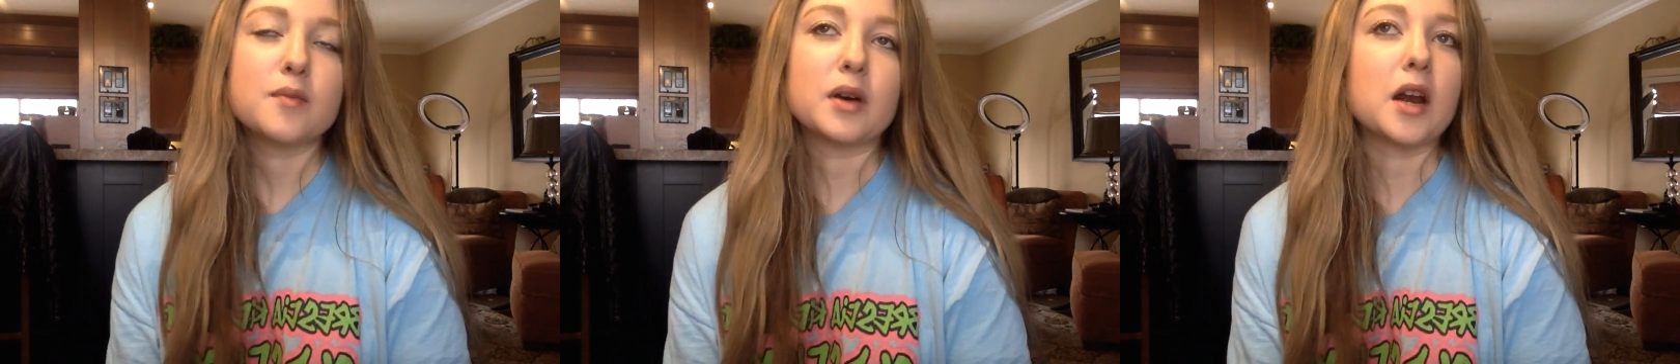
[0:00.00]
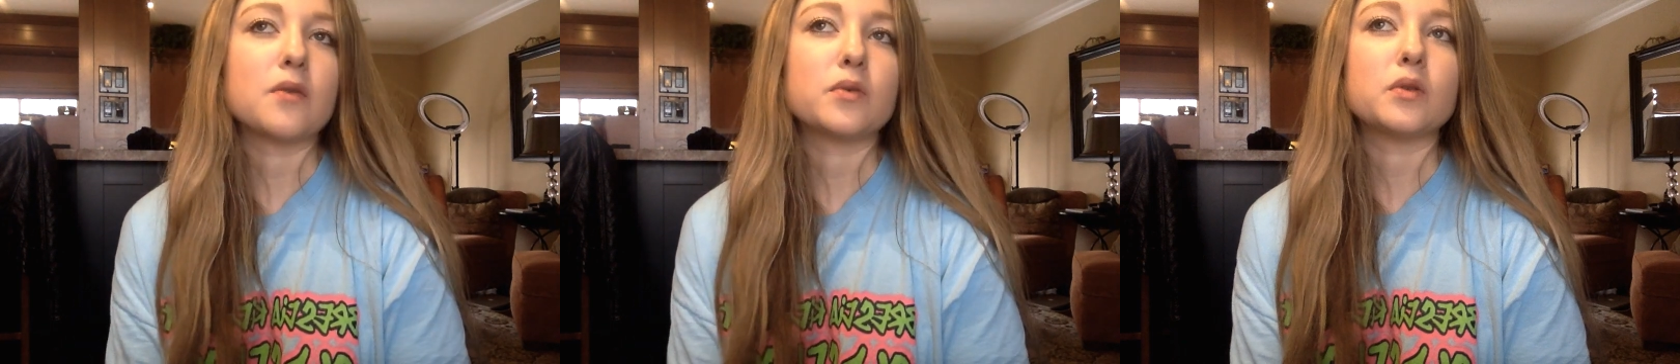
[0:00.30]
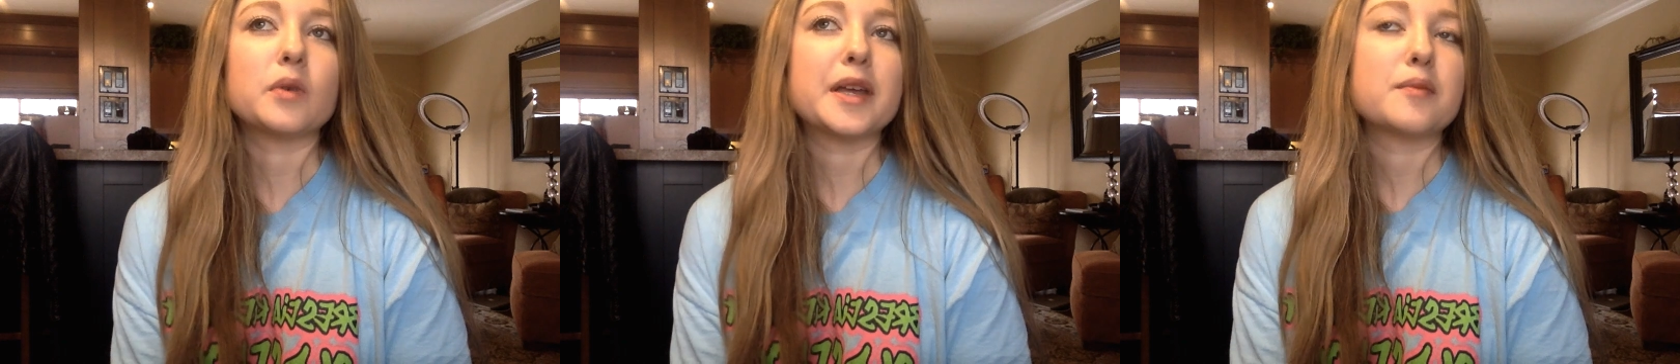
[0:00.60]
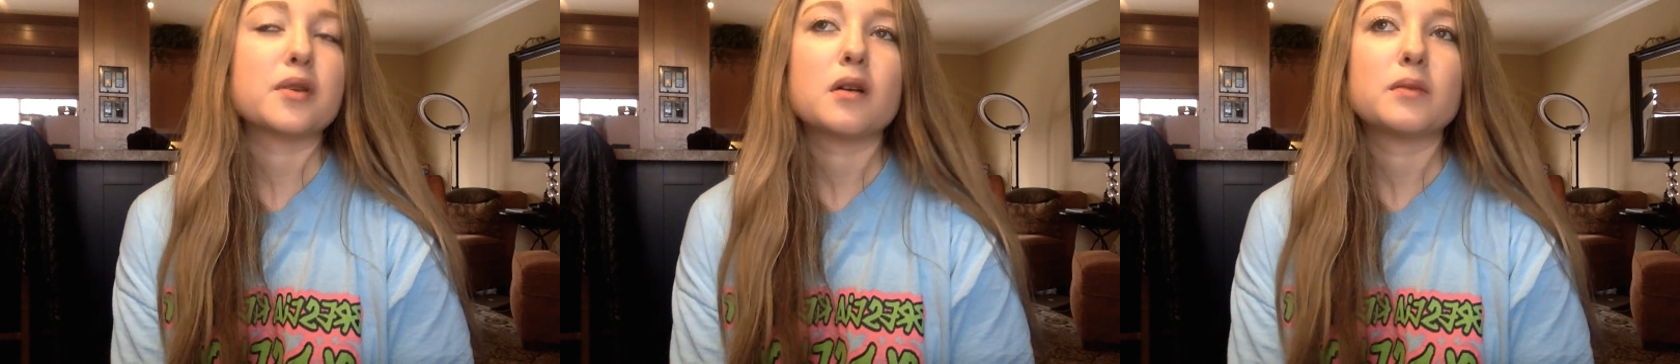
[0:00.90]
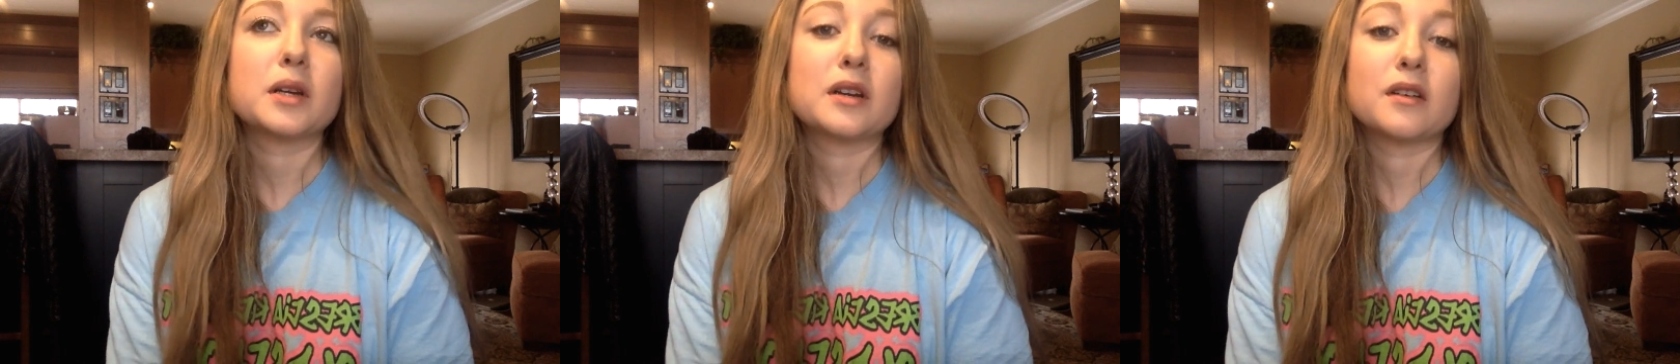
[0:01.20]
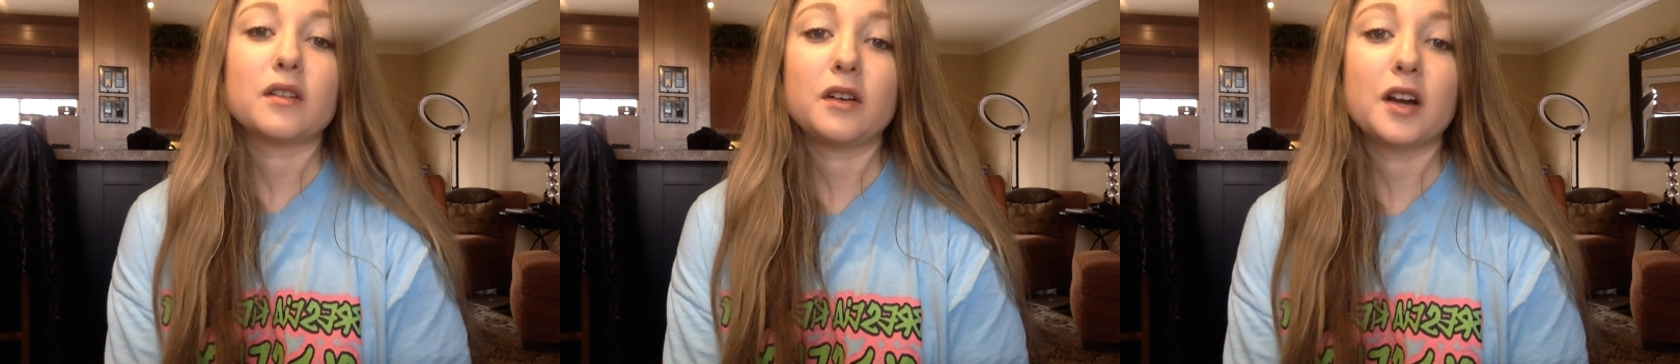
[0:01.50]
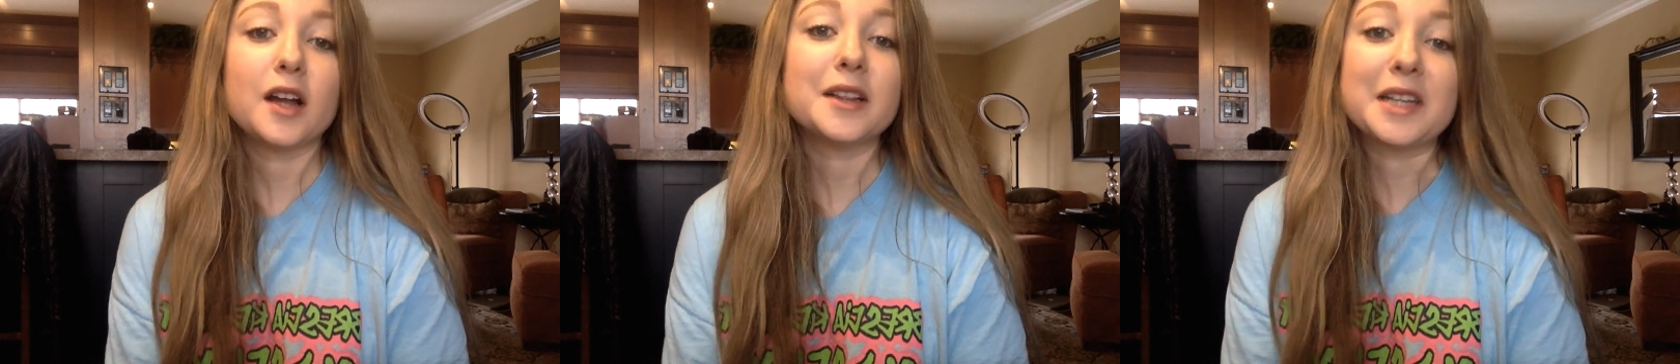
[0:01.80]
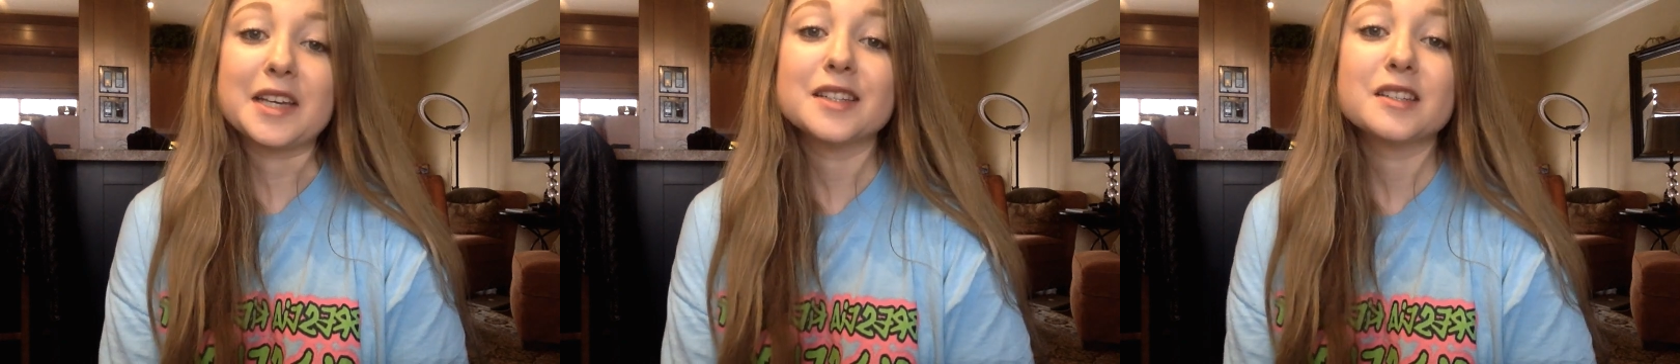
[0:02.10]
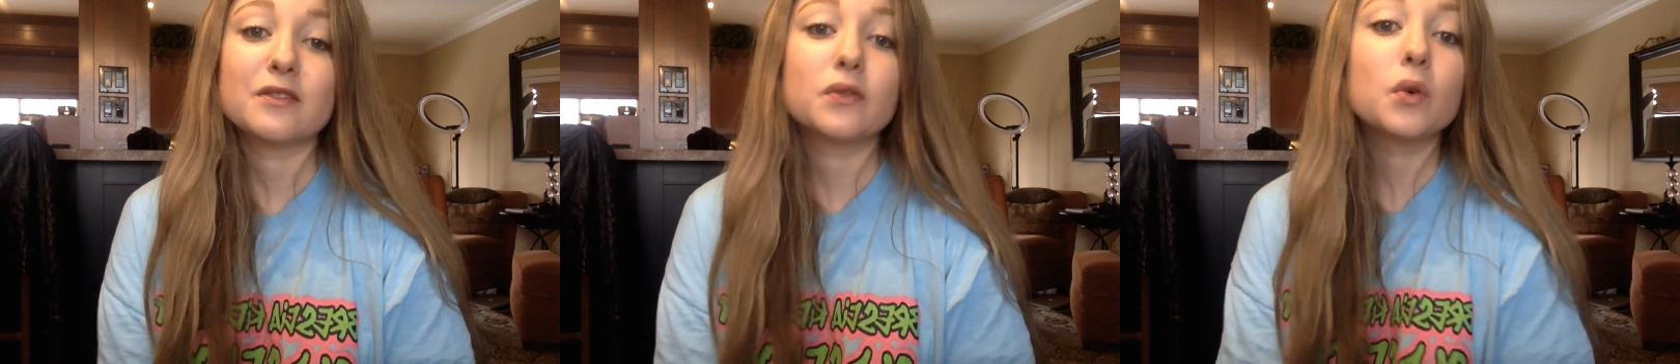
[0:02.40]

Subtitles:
but I will wait probably another at least